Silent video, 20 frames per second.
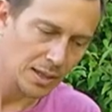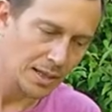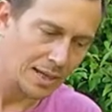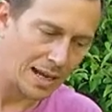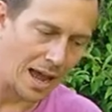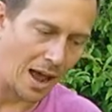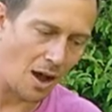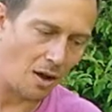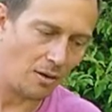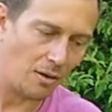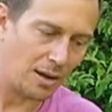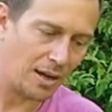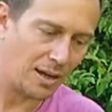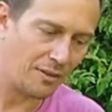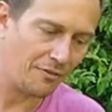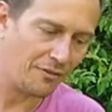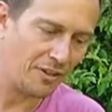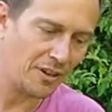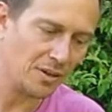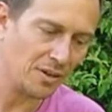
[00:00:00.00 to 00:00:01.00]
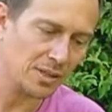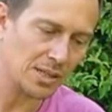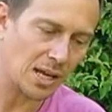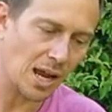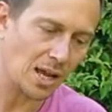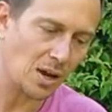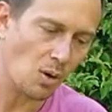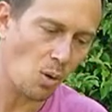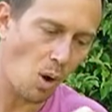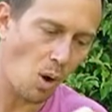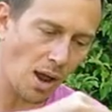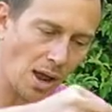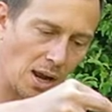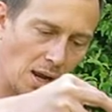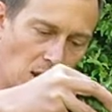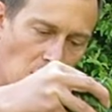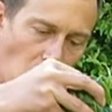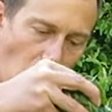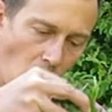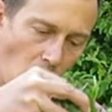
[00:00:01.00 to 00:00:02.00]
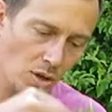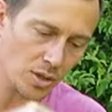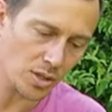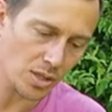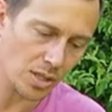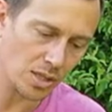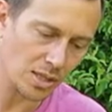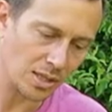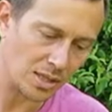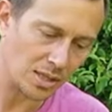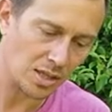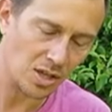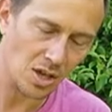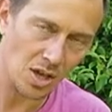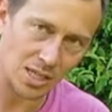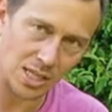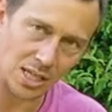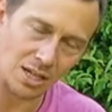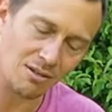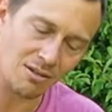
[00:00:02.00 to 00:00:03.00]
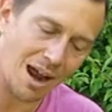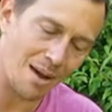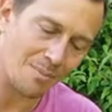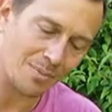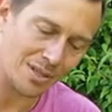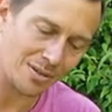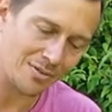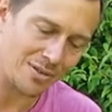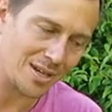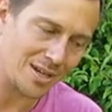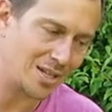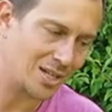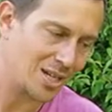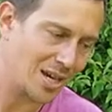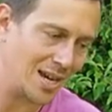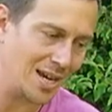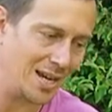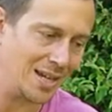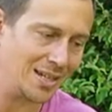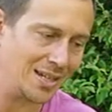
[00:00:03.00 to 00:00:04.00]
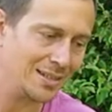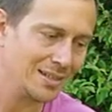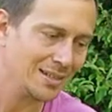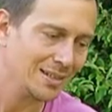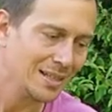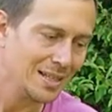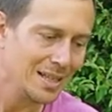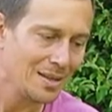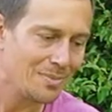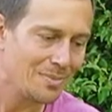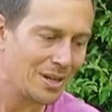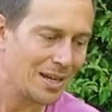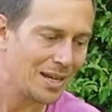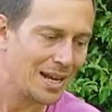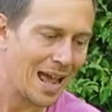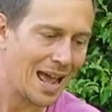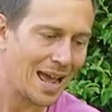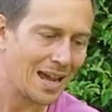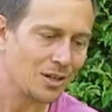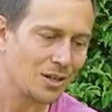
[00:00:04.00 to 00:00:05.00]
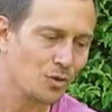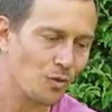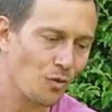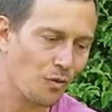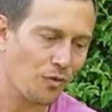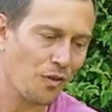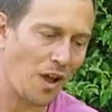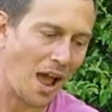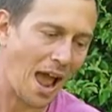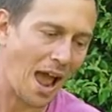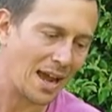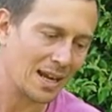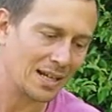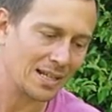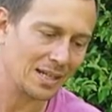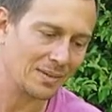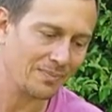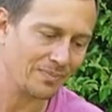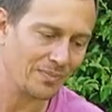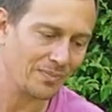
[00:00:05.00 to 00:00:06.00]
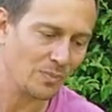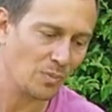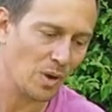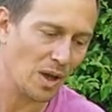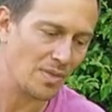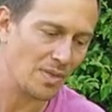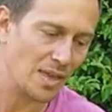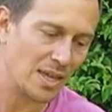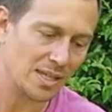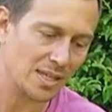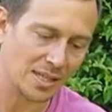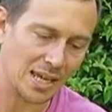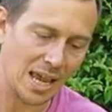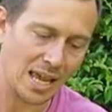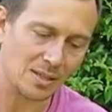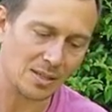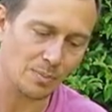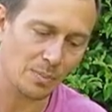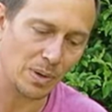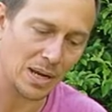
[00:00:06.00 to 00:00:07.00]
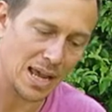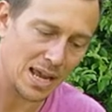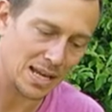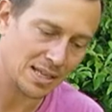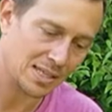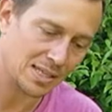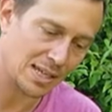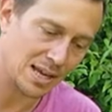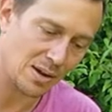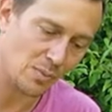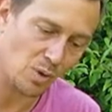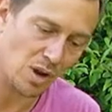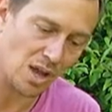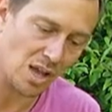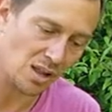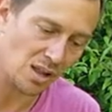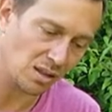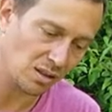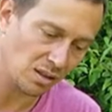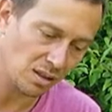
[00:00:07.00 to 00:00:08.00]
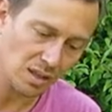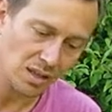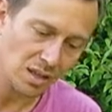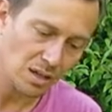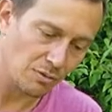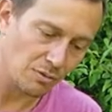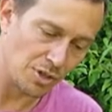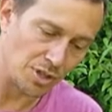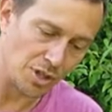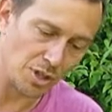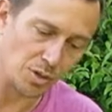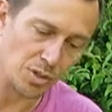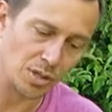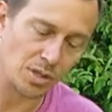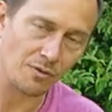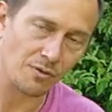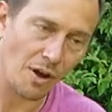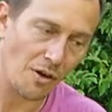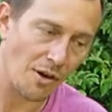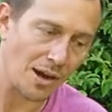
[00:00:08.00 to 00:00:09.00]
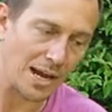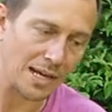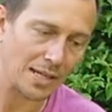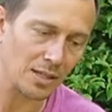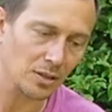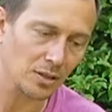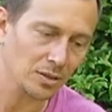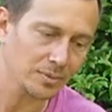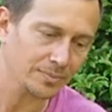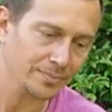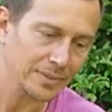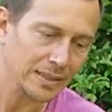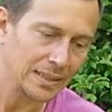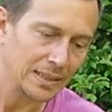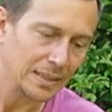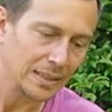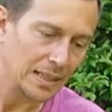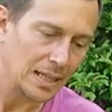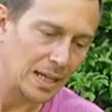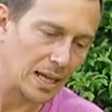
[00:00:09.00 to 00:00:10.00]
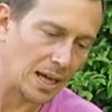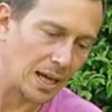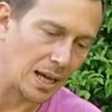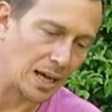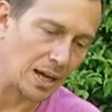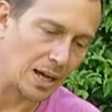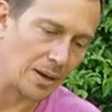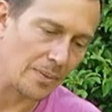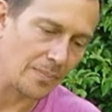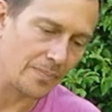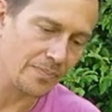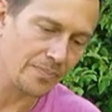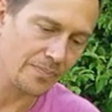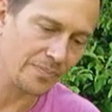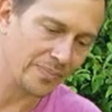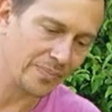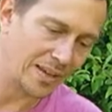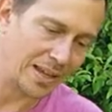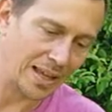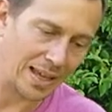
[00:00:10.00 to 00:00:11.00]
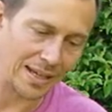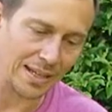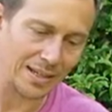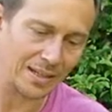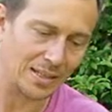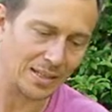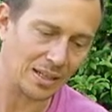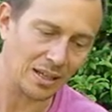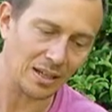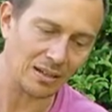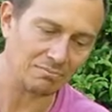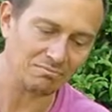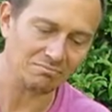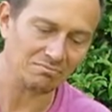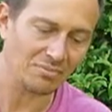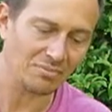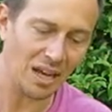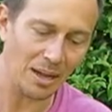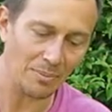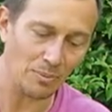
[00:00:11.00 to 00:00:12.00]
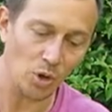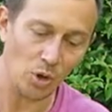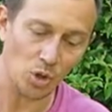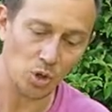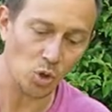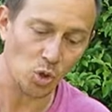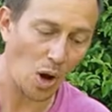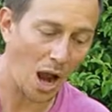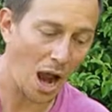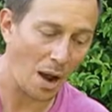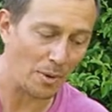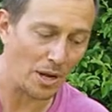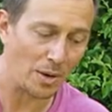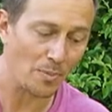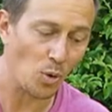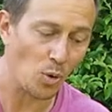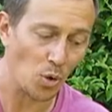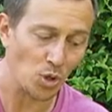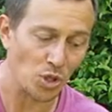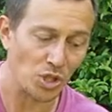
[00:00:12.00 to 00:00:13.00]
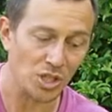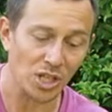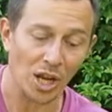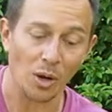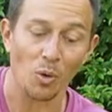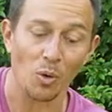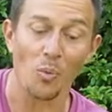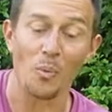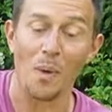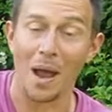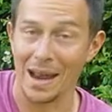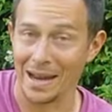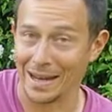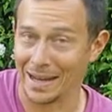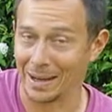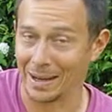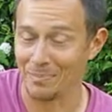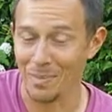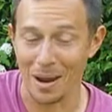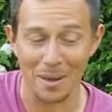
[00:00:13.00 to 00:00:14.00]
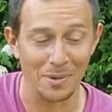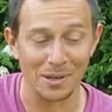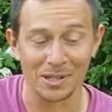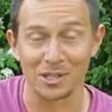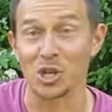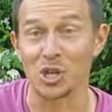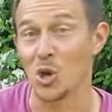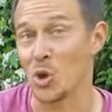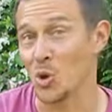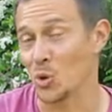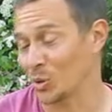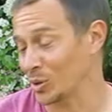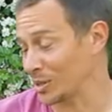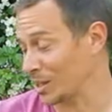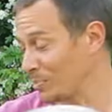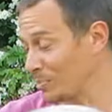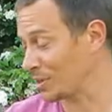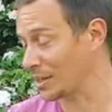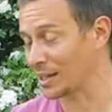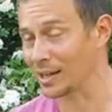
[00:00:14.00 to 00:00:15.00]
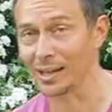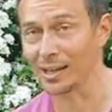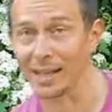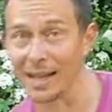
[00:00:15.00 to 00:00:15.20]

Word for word: Now, it feels like quite a lot, there's 30 grams of each here, but in actual fact, when this gets blitzed, it will reduce to very little, and I'm not sure how many portions I will make, maybe 2 or something like